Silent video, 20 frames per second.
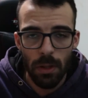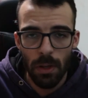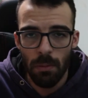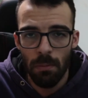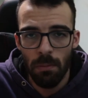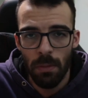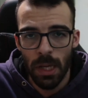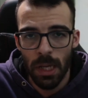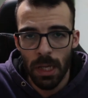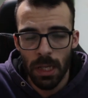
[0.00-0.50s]
They're
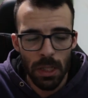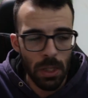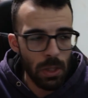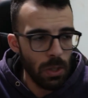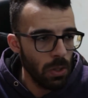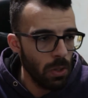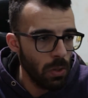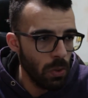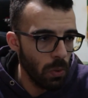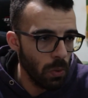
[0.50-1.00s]
made
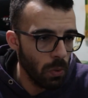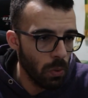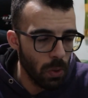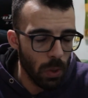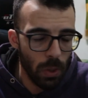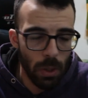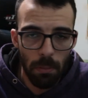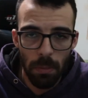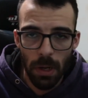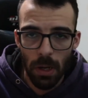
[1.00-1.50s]
to
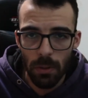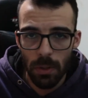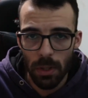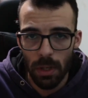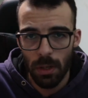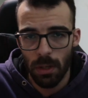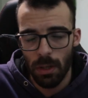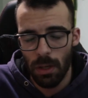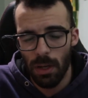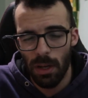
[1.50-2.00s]
talk about
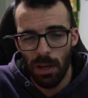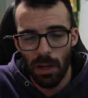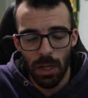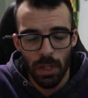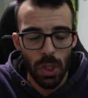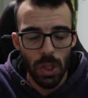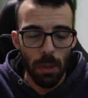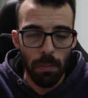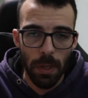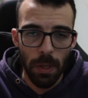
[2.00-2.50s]
a
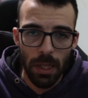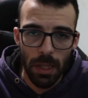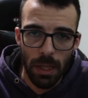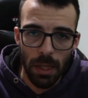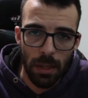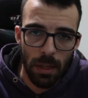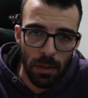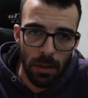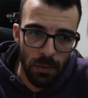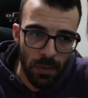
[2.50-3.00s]
topic
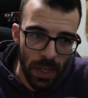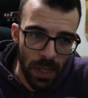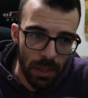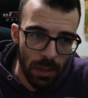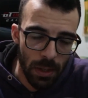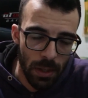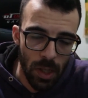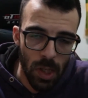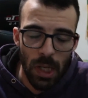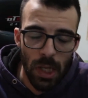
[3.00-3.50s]
that the
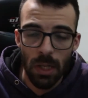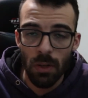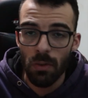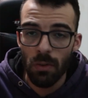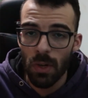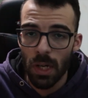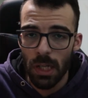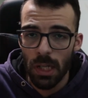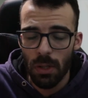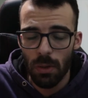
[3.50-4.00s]
director and the
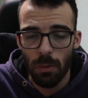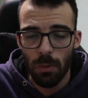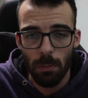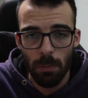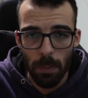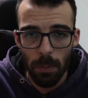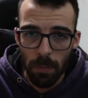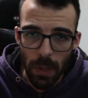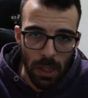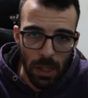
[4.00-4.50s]
writer would
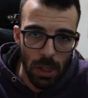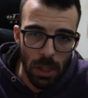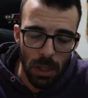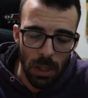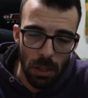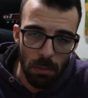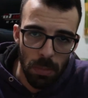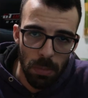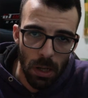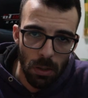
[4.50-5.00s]
be
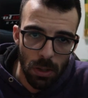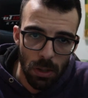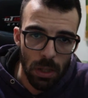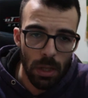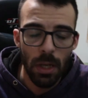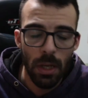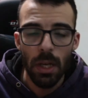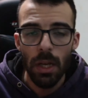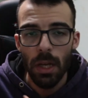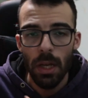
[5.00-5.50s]
passionate about.
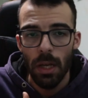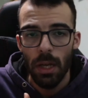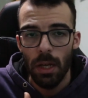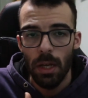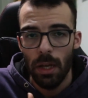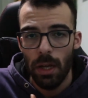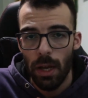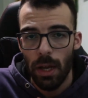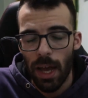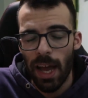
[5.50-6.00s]

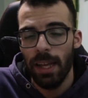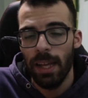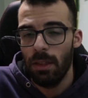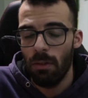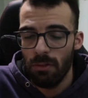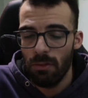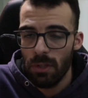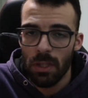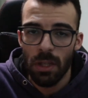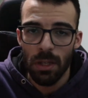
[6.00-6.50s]
And
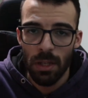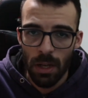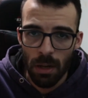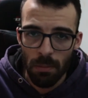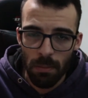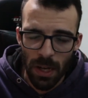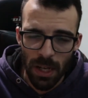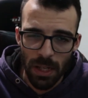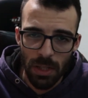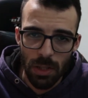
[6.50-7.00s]
obviously they are
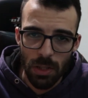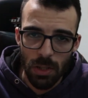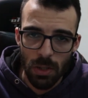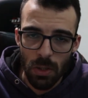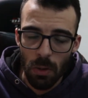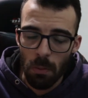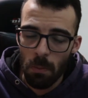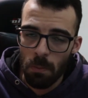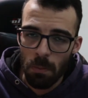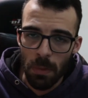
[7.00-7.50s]
biased.
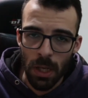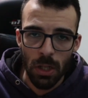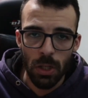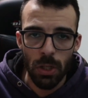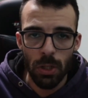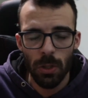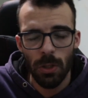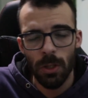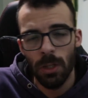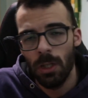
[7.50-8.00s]
So make
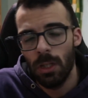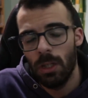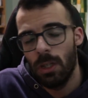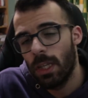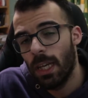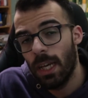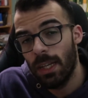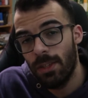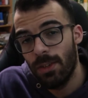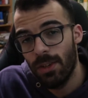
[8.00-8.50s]
sure you
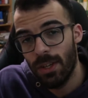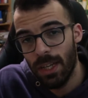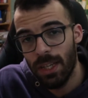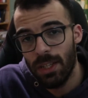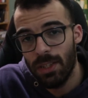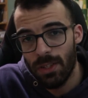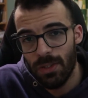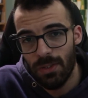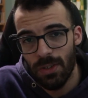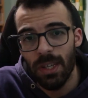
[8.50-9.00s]
get your
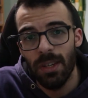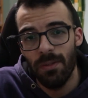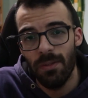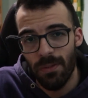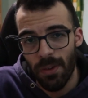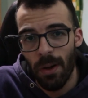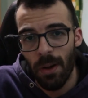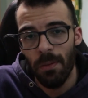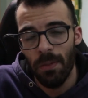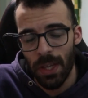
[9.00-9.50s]
history
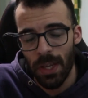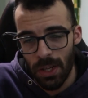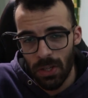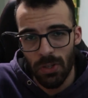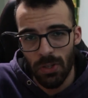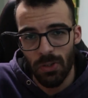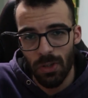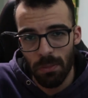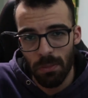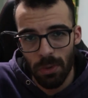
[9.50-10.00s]
from the
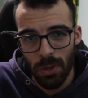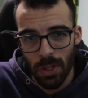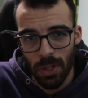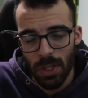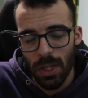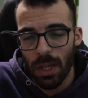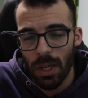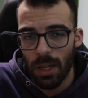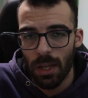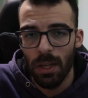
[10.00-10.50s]
history
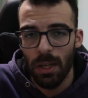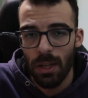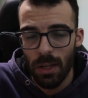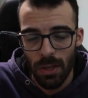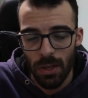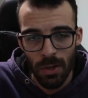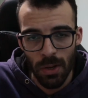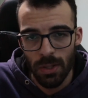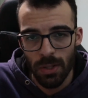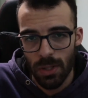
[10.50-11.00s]
books,
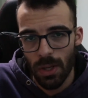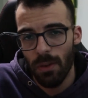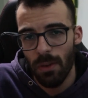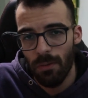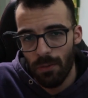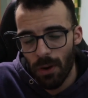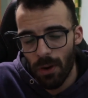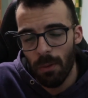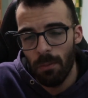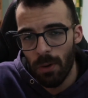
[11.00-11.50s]
not
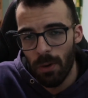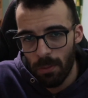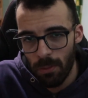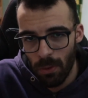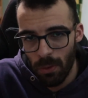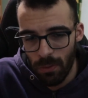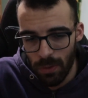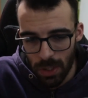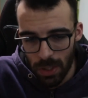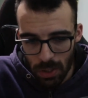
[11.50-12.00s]
from
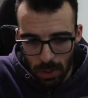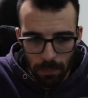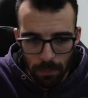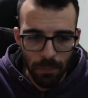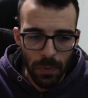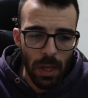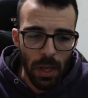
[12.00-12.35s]
movies.